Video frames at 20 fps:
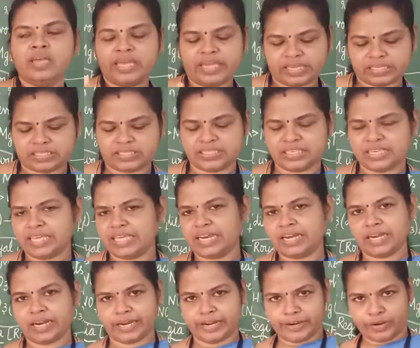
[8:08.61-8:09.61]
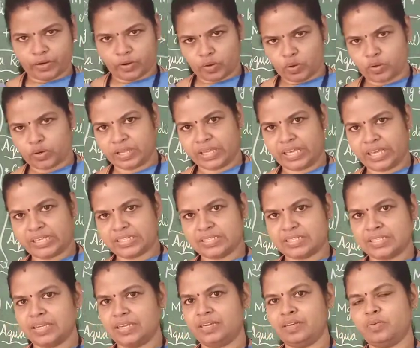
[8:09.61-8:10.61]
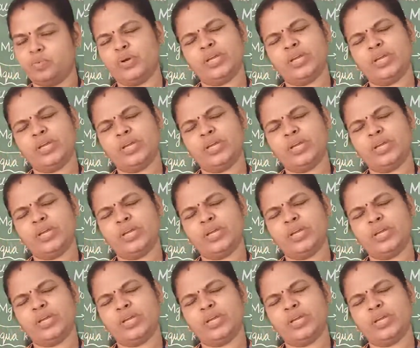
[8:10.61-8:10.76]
HCl, hydrochloric acid.